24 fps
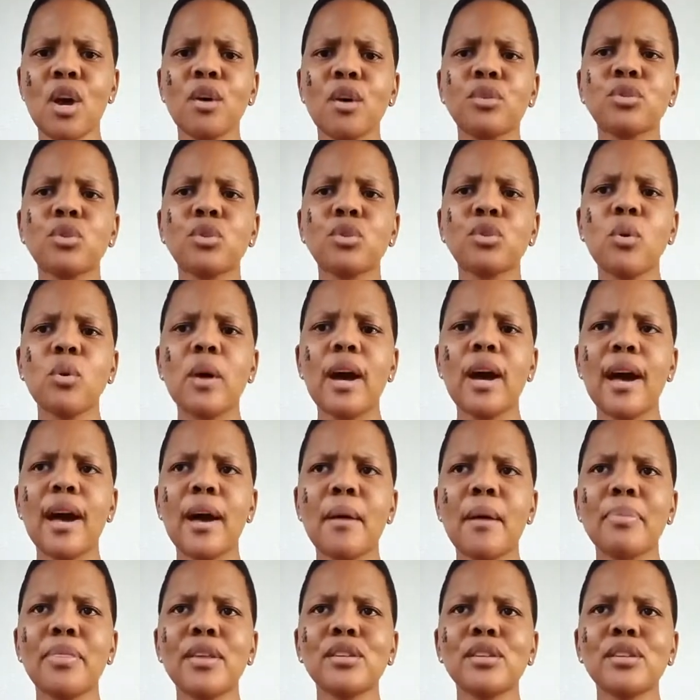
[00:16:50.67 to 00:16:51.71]
So
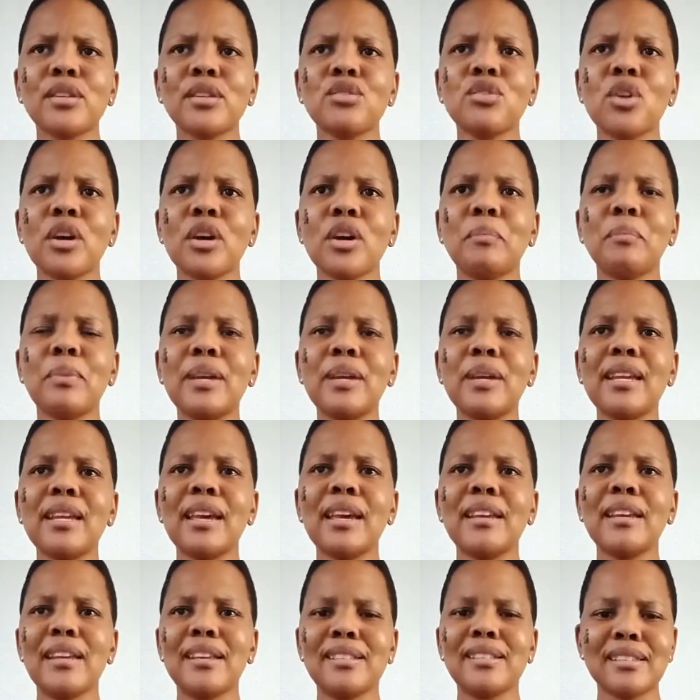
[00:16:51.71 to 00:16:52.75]
there's not been
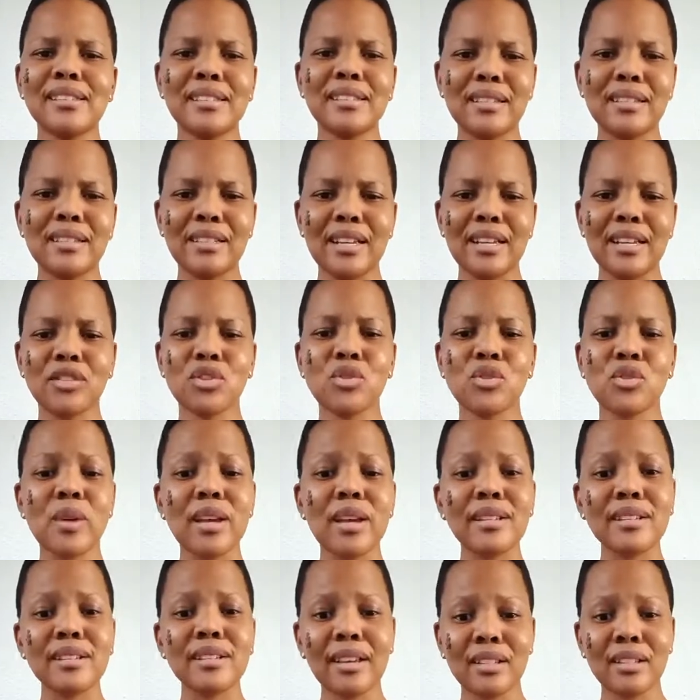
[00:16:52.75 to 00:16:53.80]
an incident as
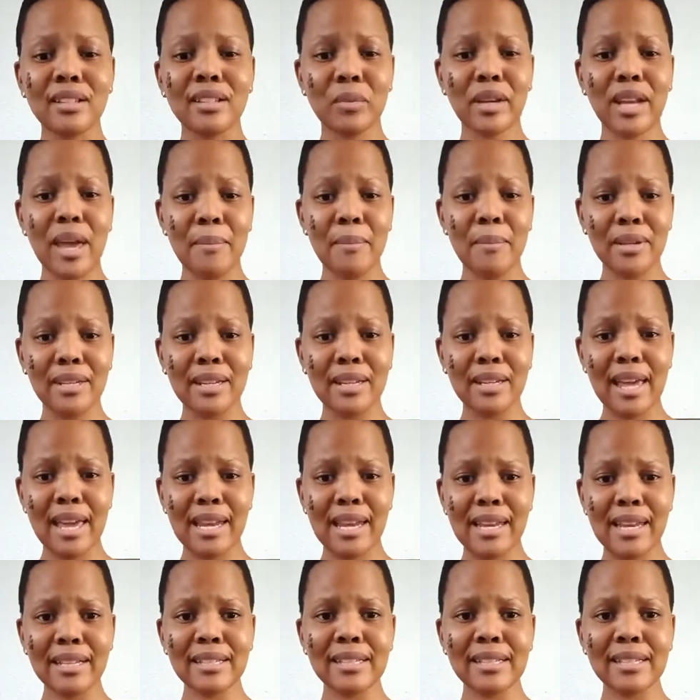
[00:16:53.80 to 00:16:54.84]
drastic as what happened in
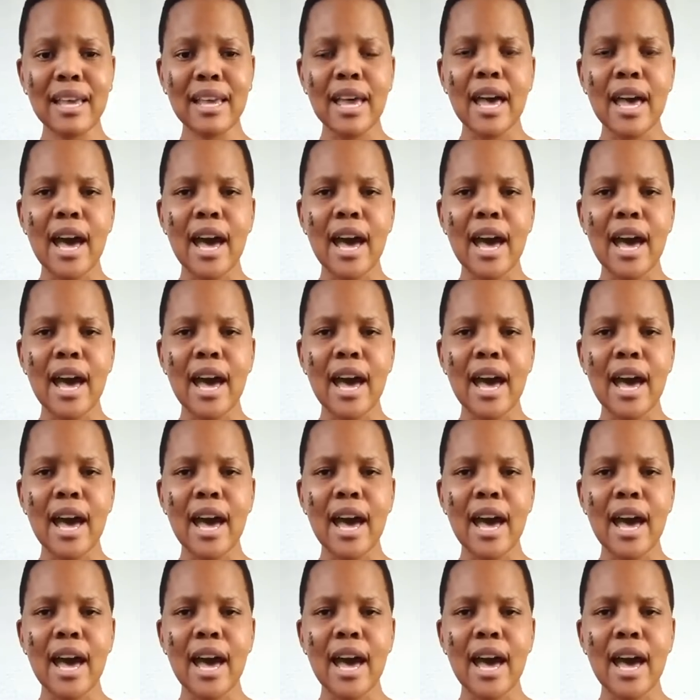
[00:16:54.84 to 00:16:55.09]
Alex.